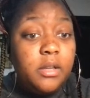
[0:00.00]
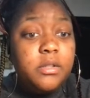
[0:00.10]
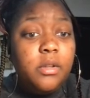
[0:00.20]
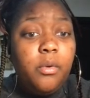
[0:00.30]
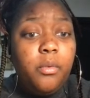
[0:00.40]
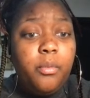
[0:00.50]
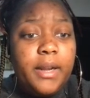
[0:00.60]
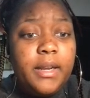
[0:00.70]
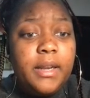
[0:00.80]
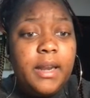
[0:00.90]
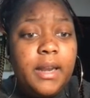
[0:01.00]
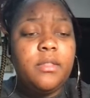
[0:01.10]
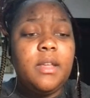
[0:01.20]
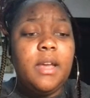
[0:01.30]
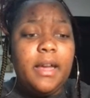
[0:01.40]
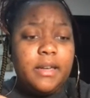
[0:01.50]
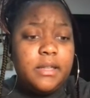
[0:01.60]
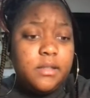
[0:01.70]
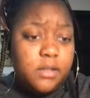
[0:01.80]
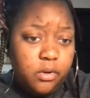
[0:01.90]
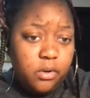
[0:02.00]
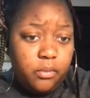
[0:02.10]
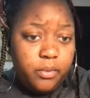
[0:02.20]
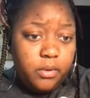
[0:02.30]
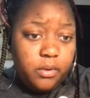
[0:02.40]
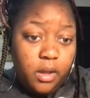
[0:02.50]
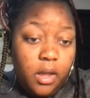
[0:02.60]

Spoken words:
Also, write down the ideas in your notebook.